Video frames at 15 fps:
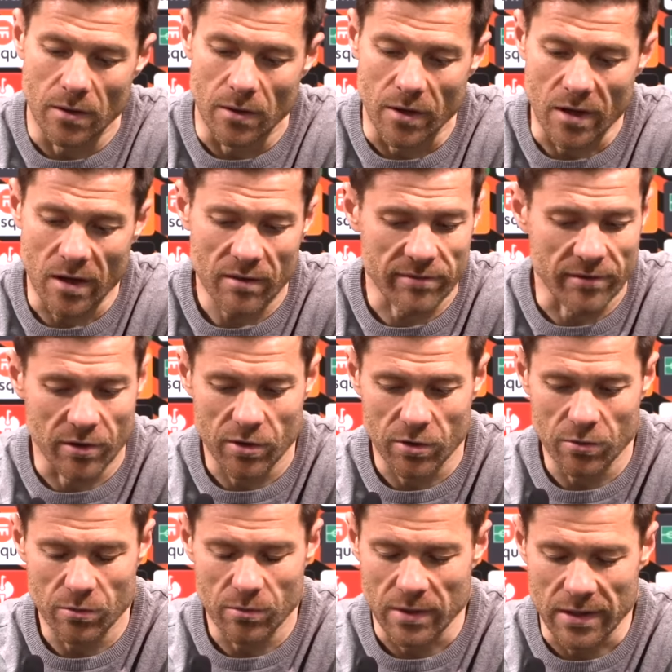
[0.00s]
Yeah, thank
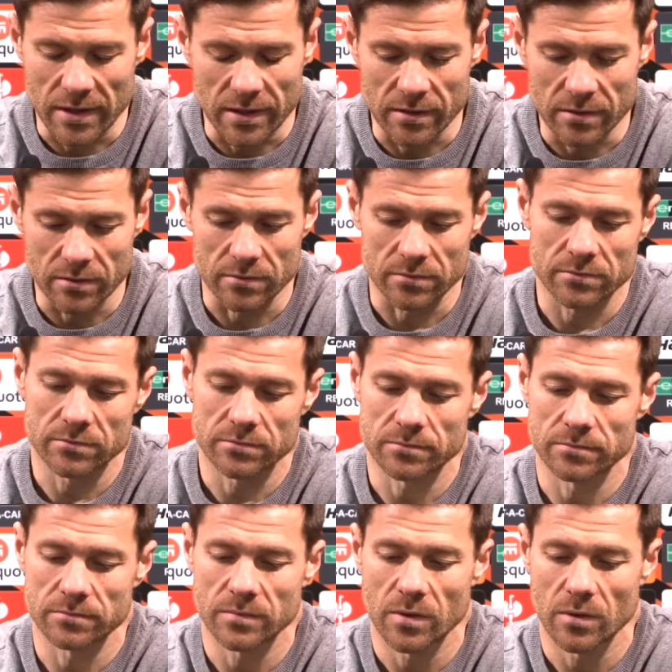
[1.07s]
you. And
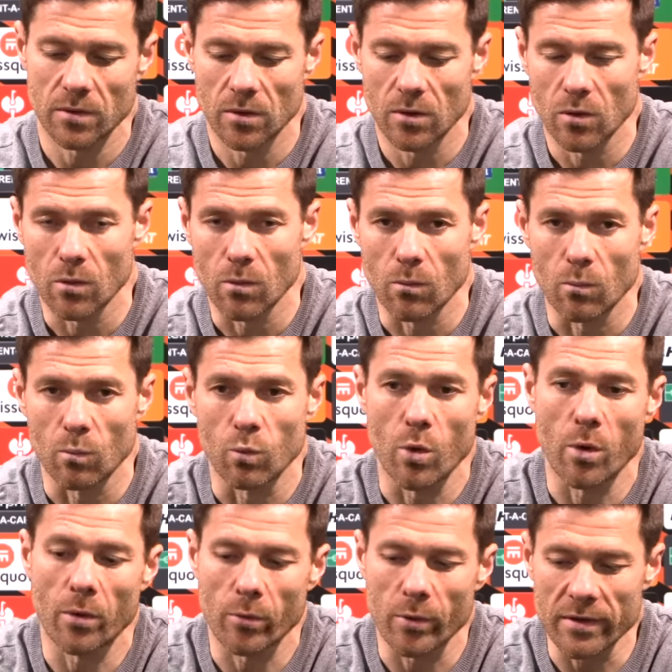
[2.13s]

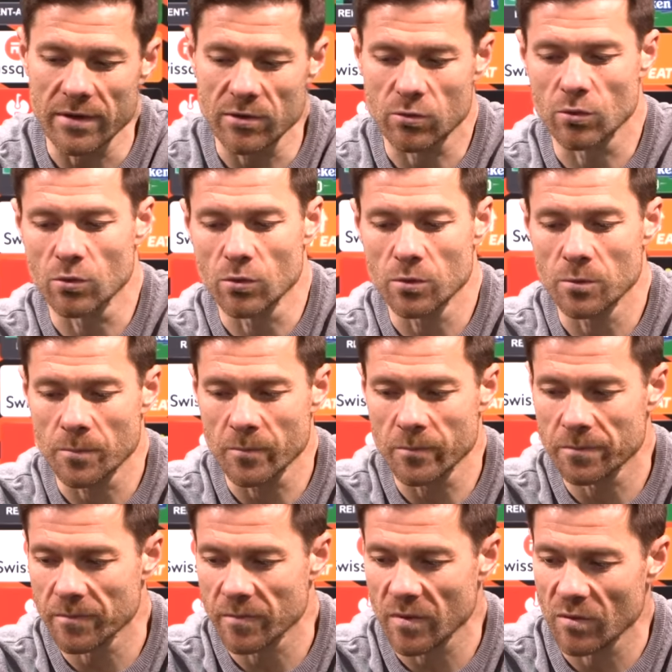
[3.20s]
we're ready
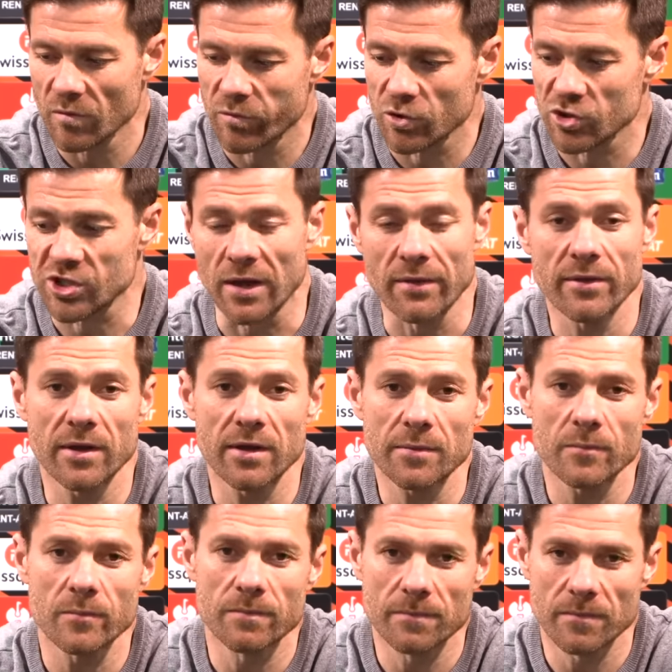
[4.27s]
for Sunday.
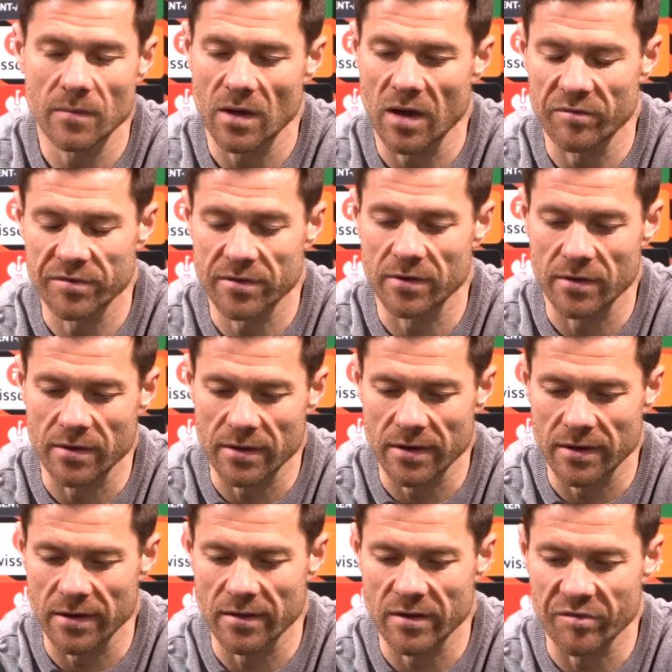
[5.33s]

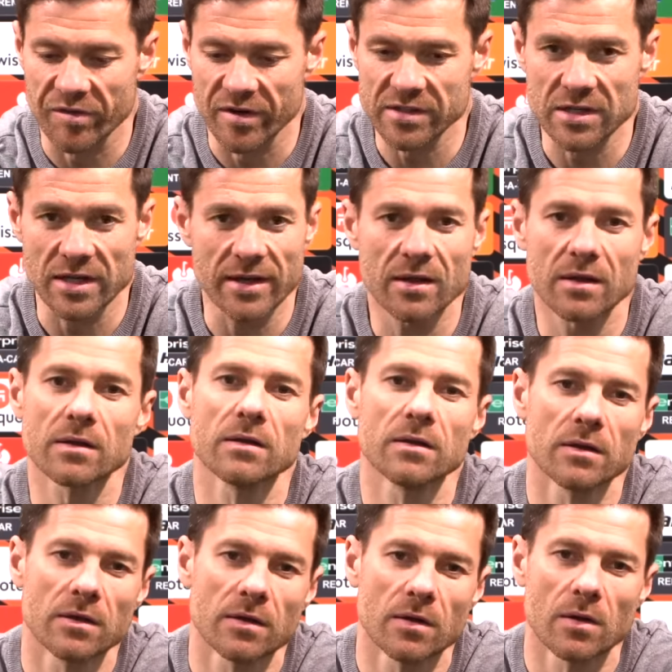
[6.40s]
After the first leg,
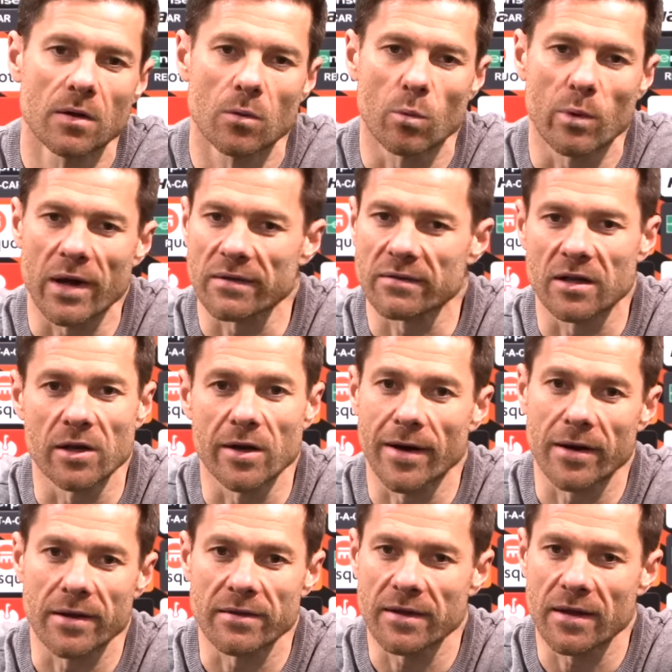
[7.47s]
we had clear
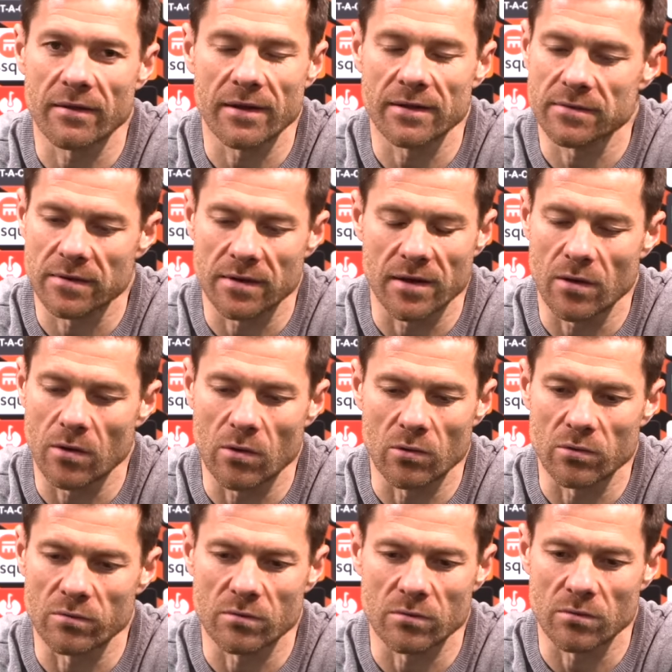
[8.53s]
idea that
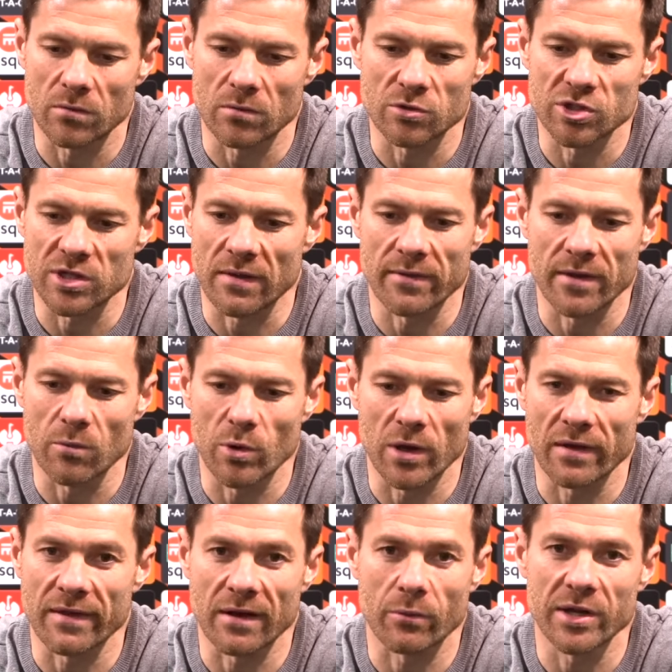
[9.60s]
on Sunday we
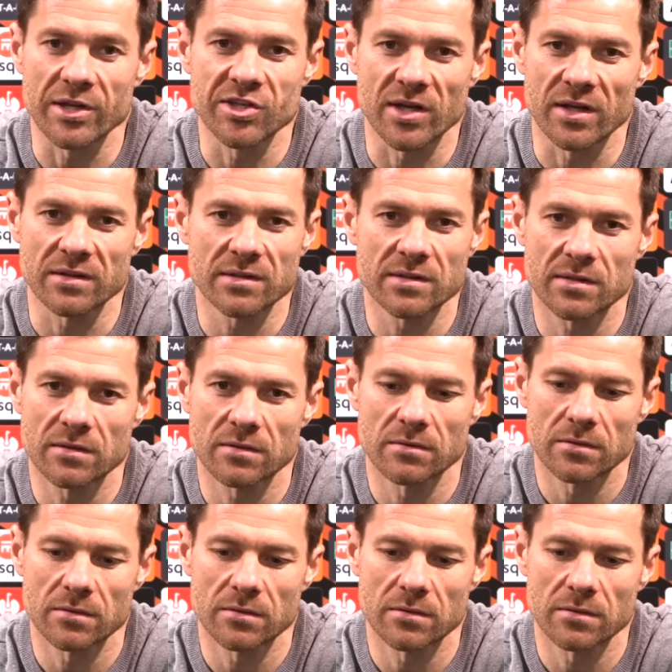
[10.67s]
had a great chance,